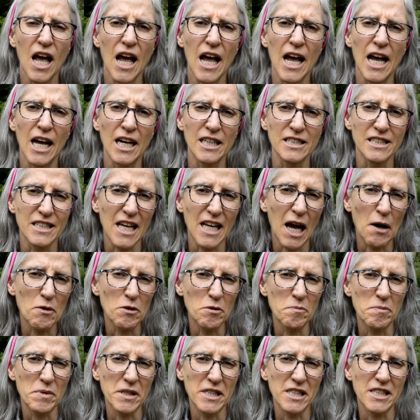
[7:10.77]
and that
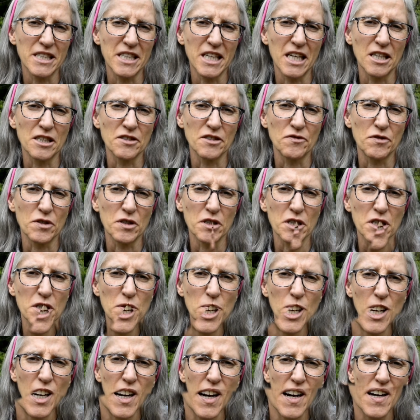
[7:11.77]
will be the end for this
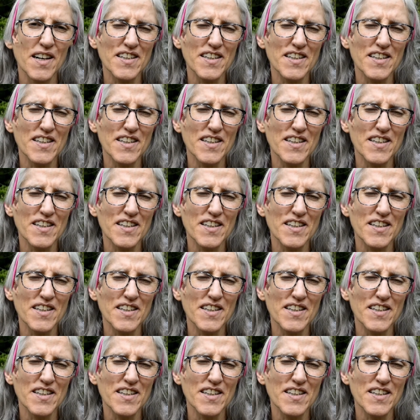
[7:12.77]
one.